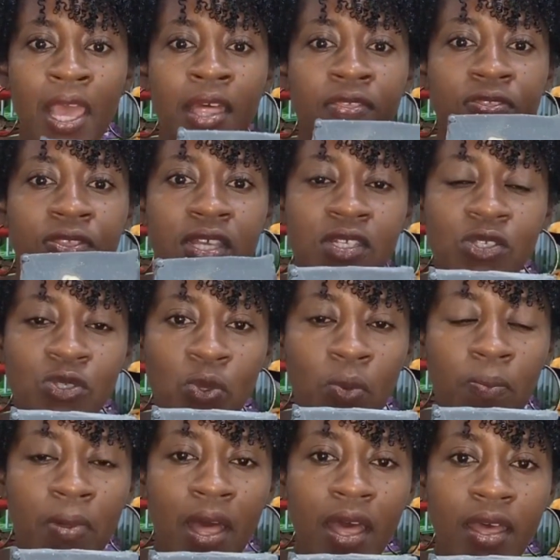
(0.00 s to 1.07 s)
This
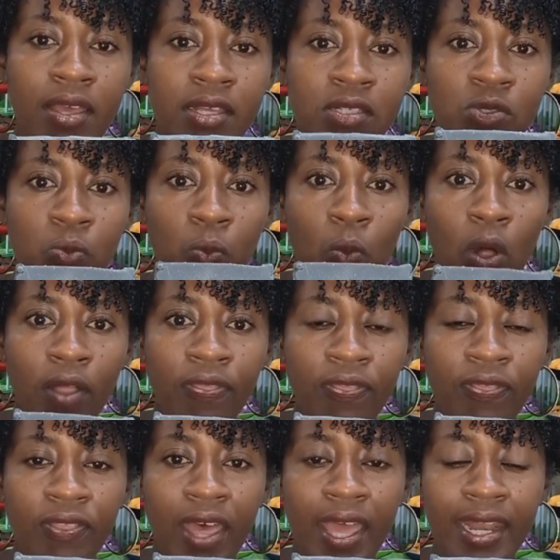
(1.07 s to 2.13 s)
soap bar is
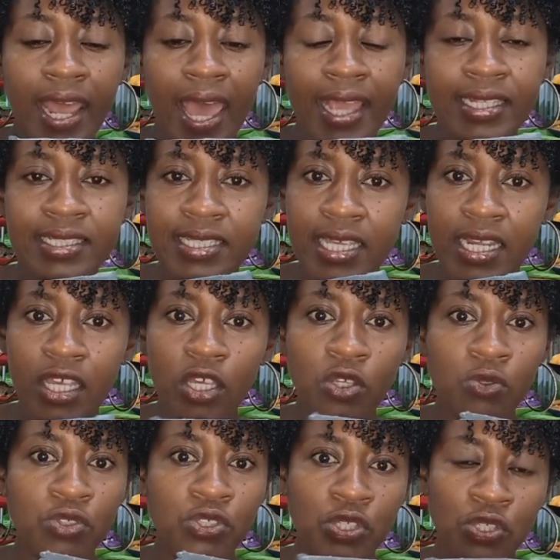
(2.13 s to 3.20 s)
one that ideally
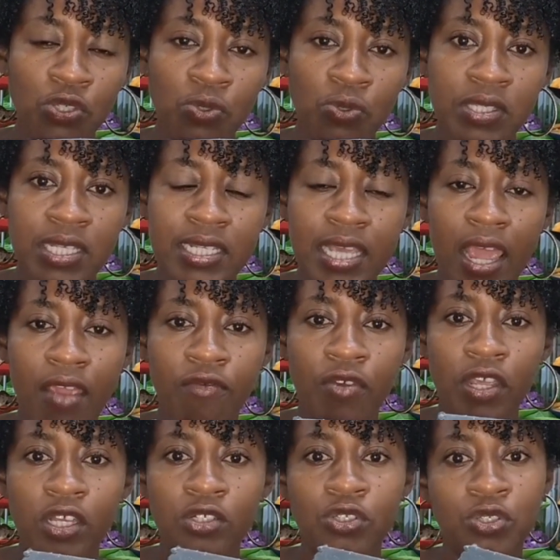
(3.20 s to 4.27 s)
you should use it
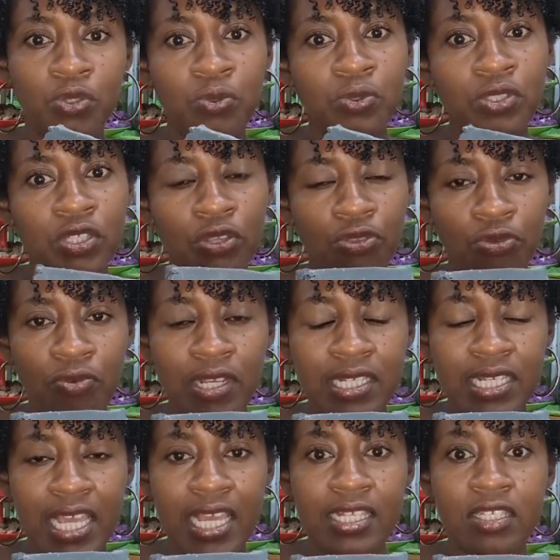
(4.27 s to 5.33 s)
every 2 to 3
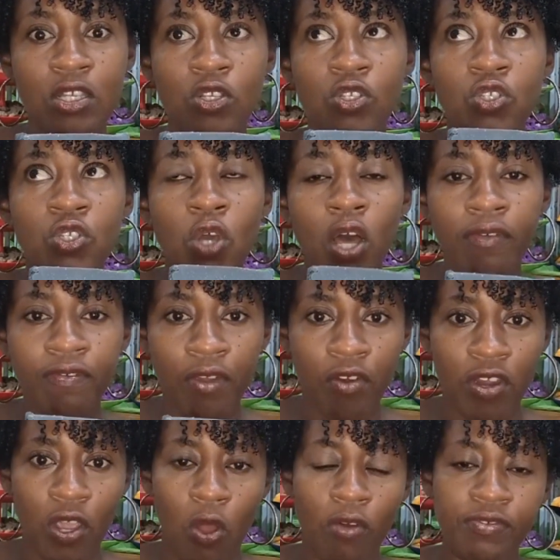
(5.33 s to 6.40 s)
days, not
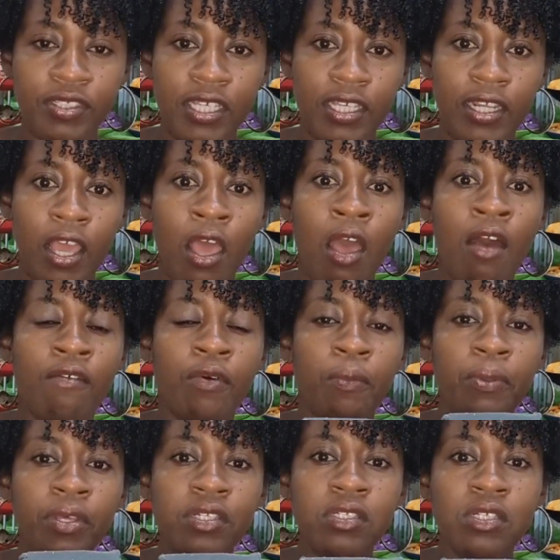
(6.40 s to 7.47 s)
very often. For
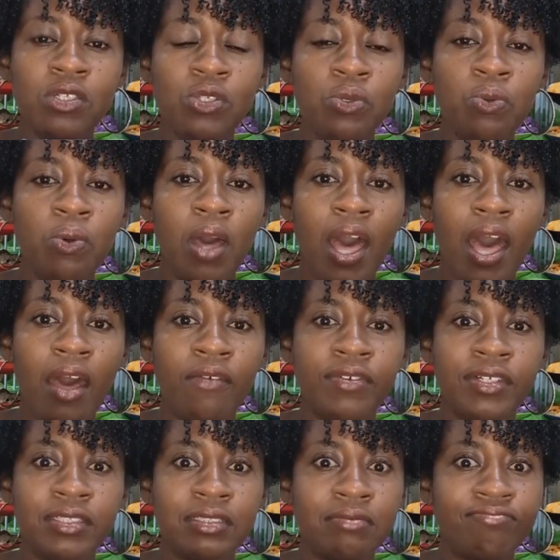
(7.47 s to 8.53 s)
persons who have
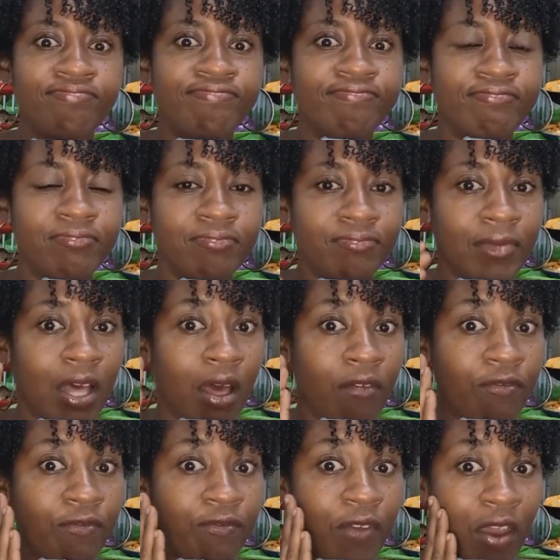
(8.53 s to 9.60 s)
a
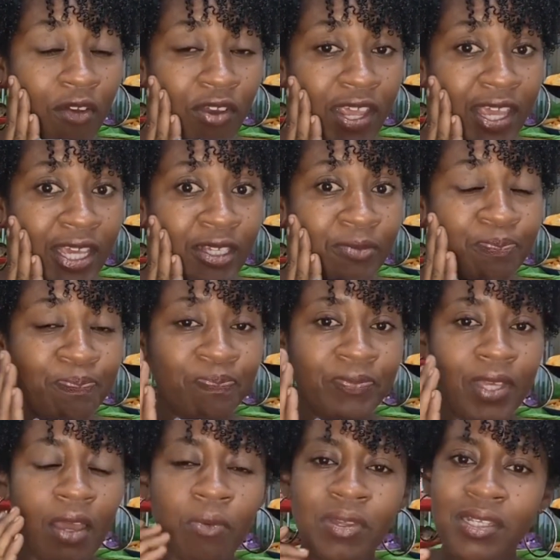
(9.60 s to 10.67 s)
very,
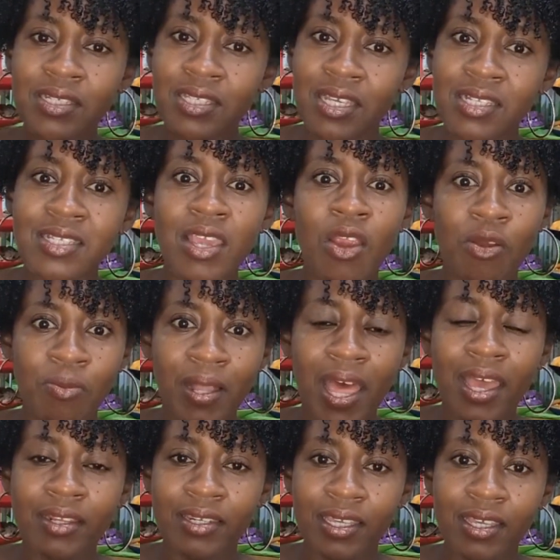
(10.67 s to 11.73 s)
I want to say a terrible
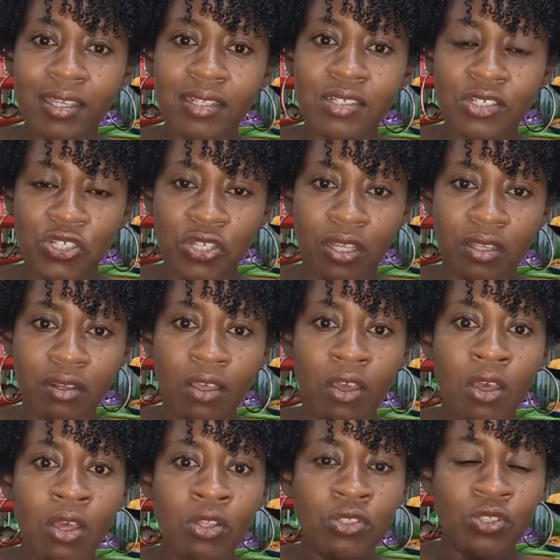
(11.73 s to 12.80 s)
acne condition
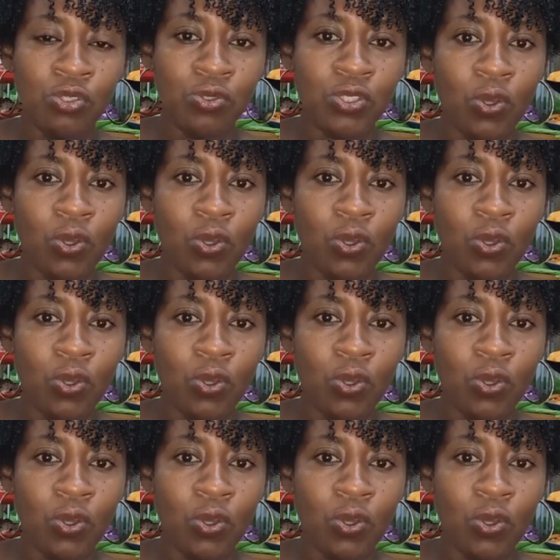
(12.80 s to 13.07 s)
due to